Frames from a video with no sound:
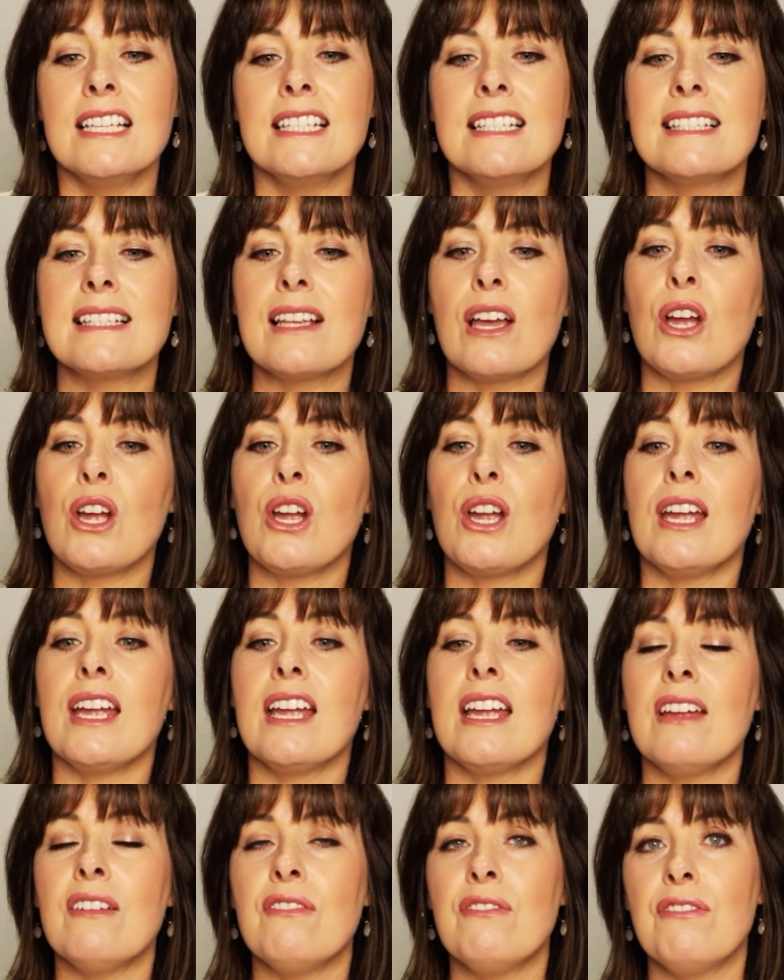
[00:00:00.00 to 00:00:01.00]
So
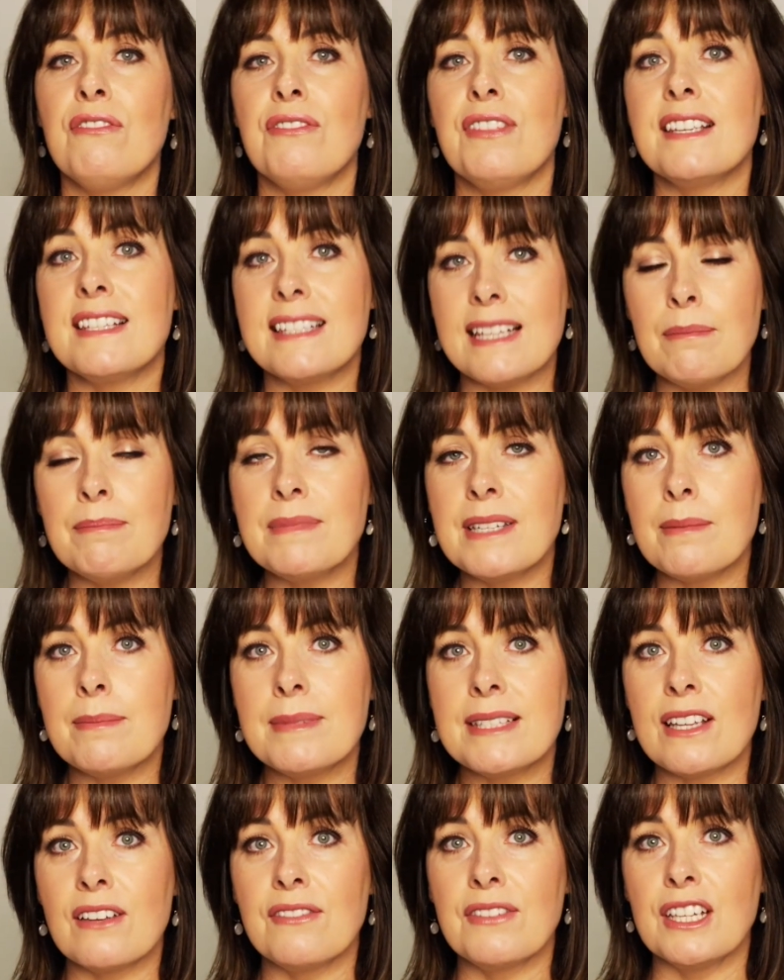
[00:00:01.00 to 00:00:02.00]
if the
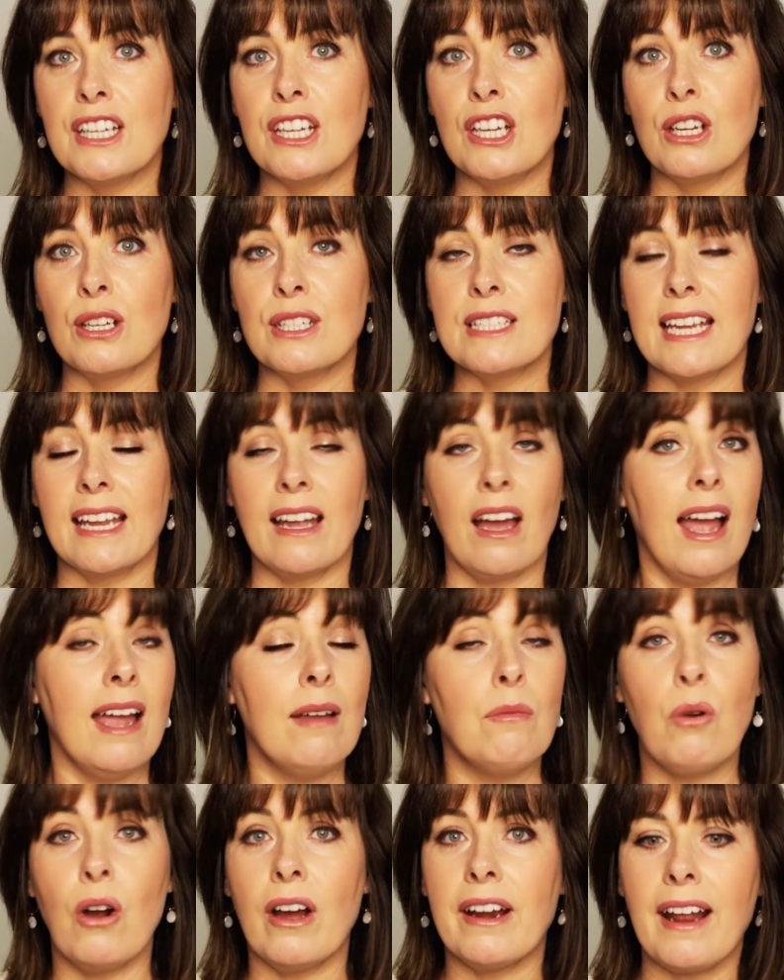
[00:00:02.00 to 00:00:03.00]
symptoms of a
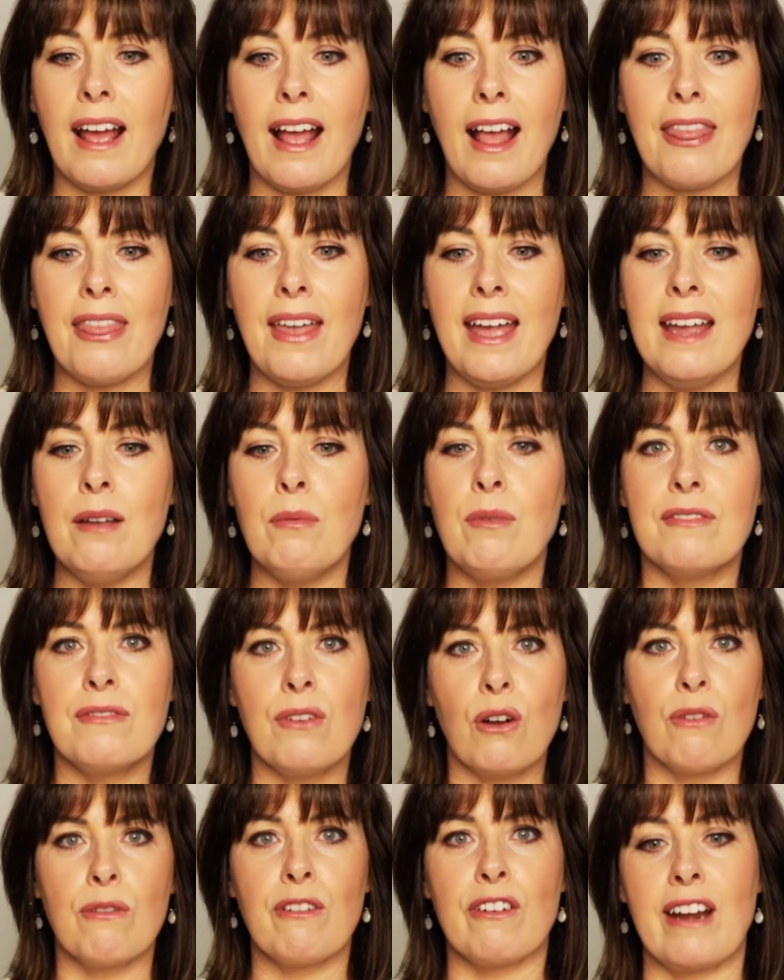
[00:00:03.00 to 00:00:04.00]
UTI, what are they?
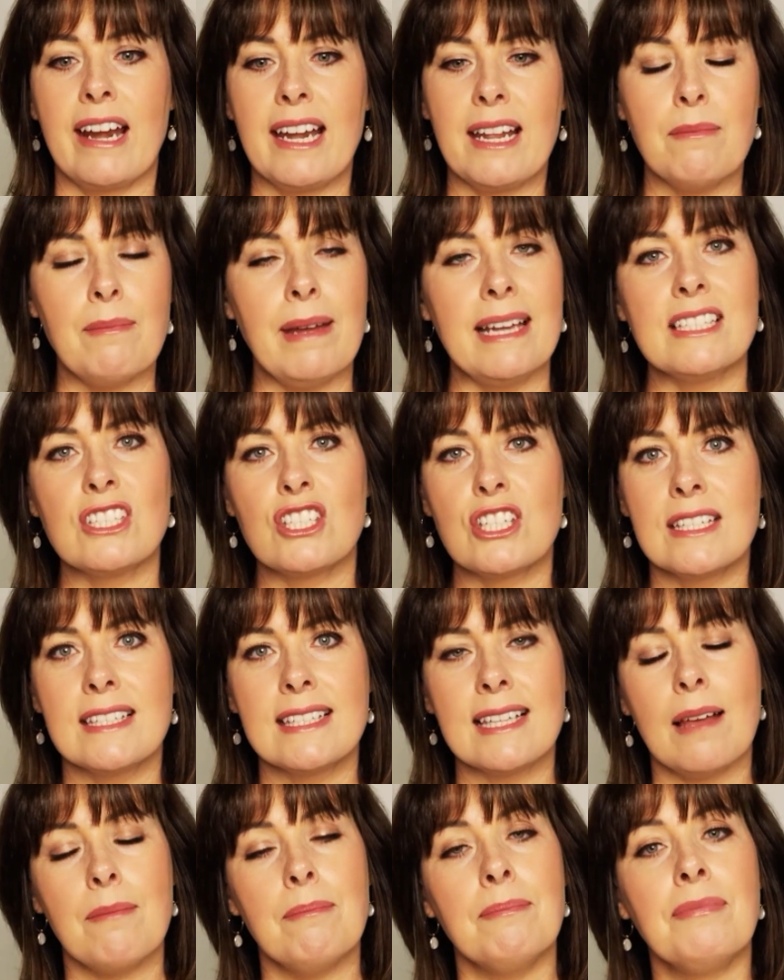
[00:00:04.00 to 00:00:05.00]
We've already mentioned
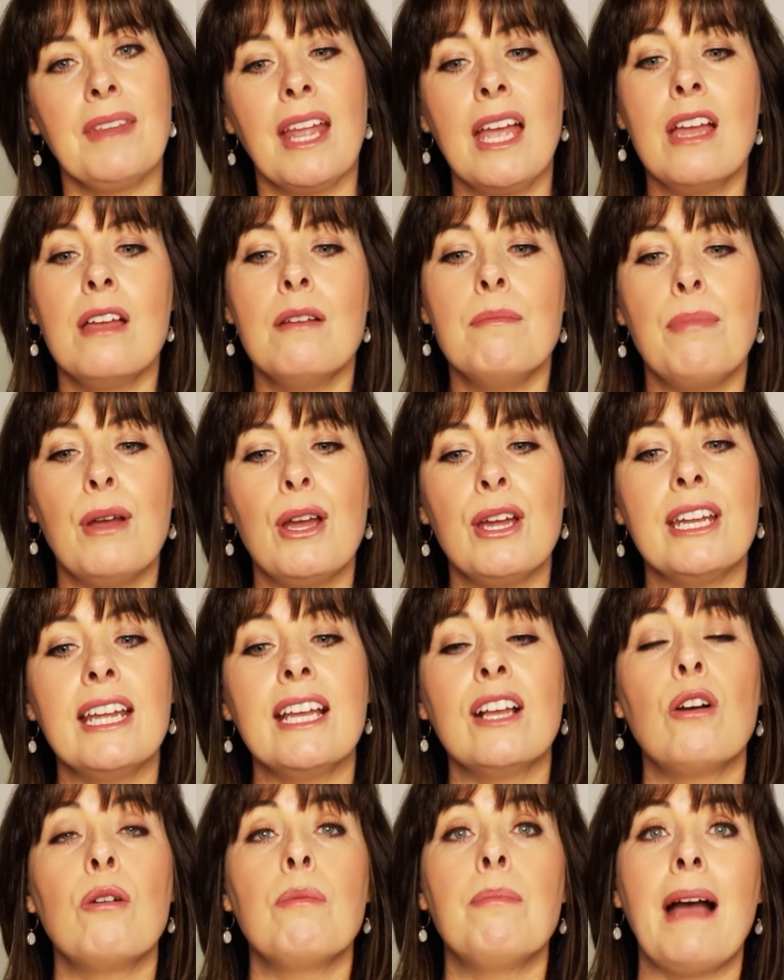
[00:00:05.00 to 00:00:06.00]
some.
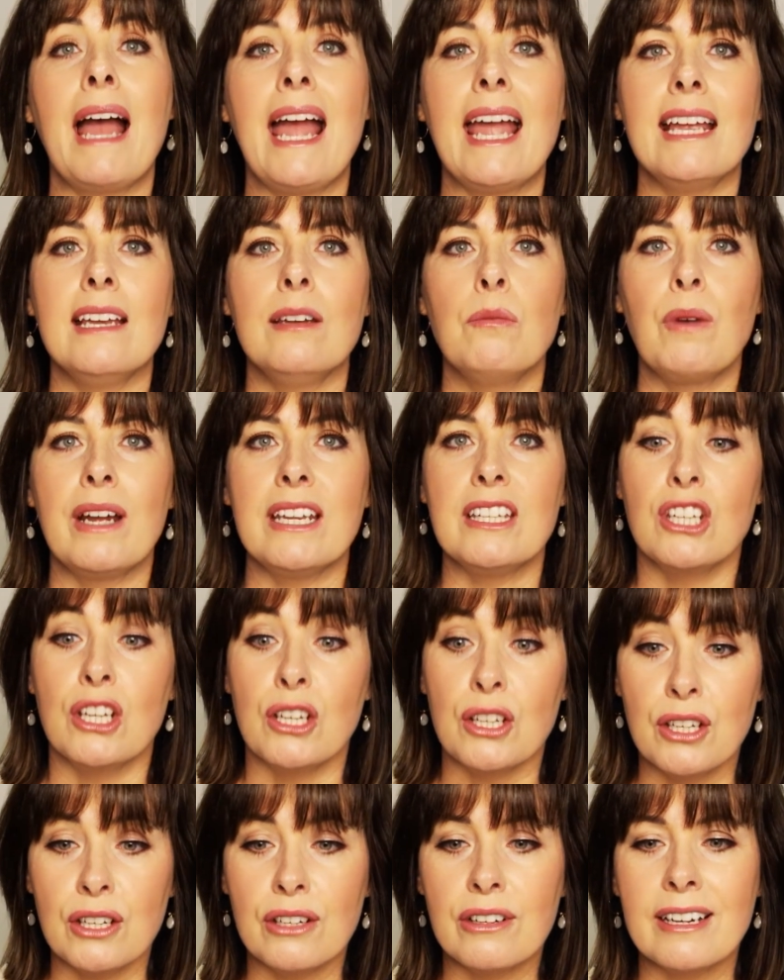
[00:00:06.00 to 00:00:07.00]
Burning or pain when you
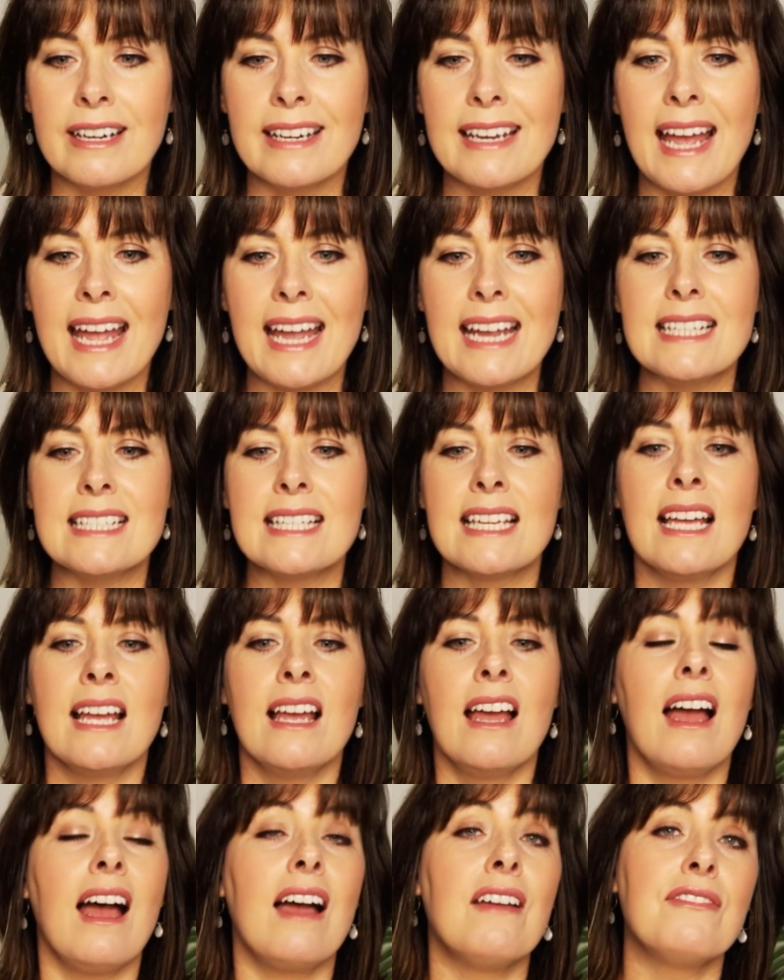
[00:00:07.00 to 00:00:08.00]
urinate,
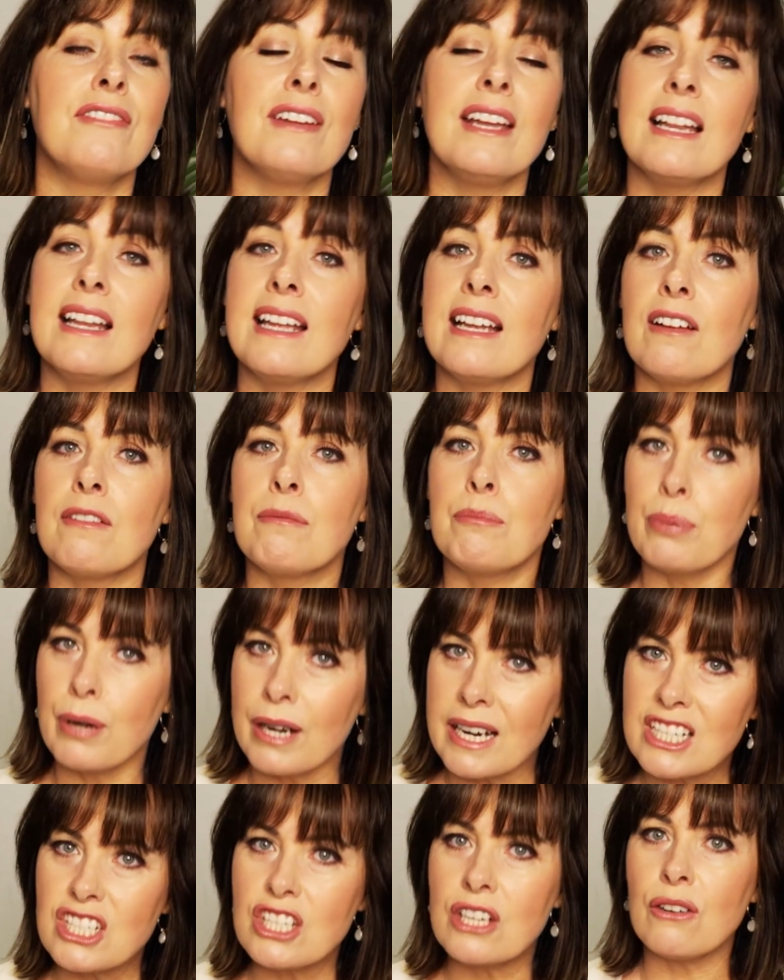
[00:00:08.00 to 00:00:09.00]
a feeling of
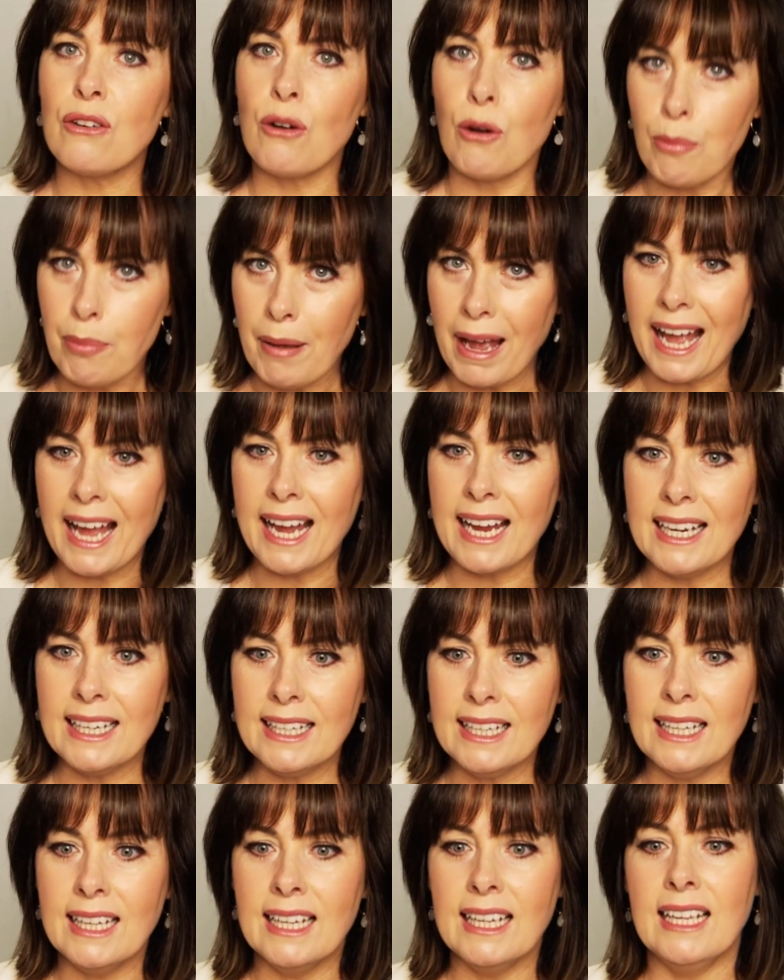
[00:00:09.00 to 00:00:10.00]
pressure or
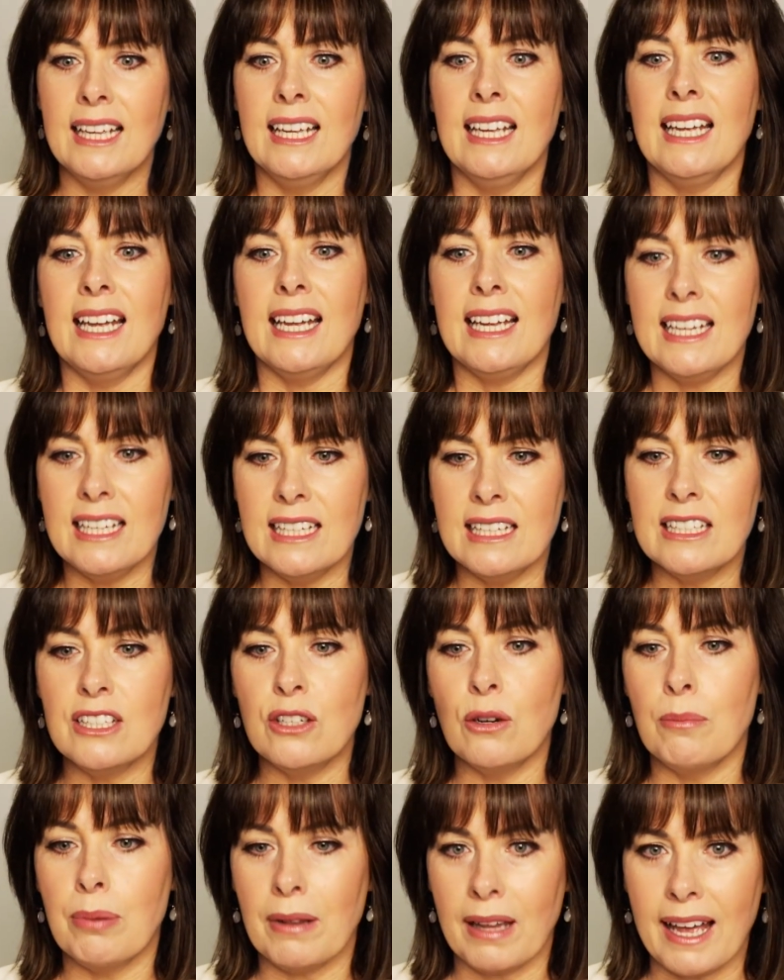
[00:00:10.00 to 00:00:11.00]
pain in
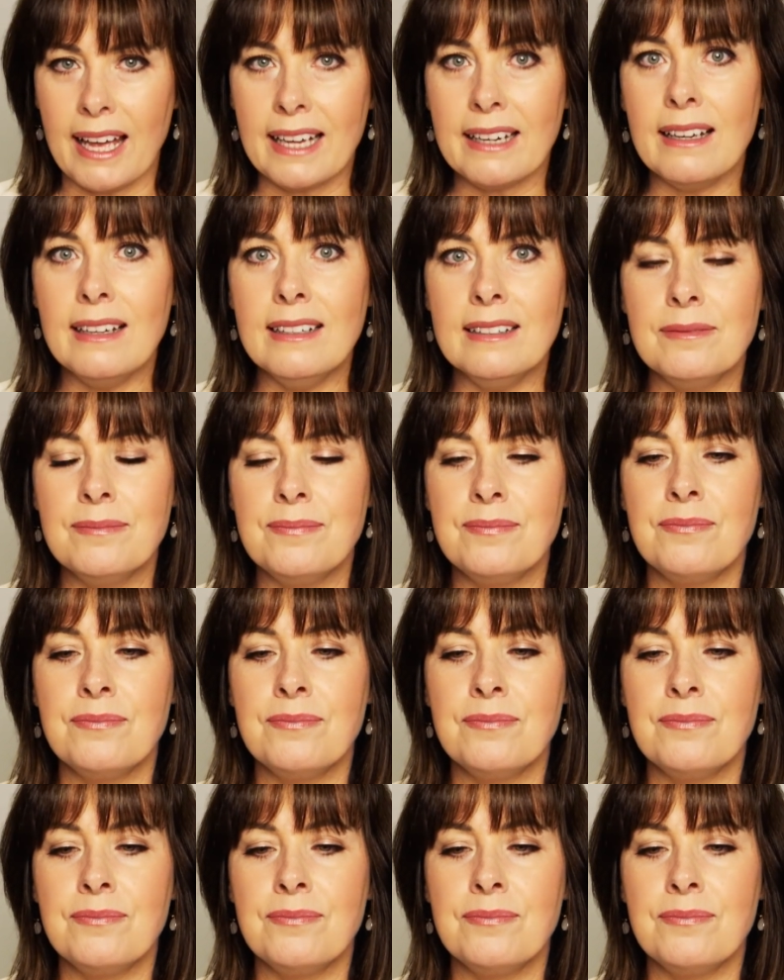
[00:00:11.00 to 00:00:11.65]
your bladder,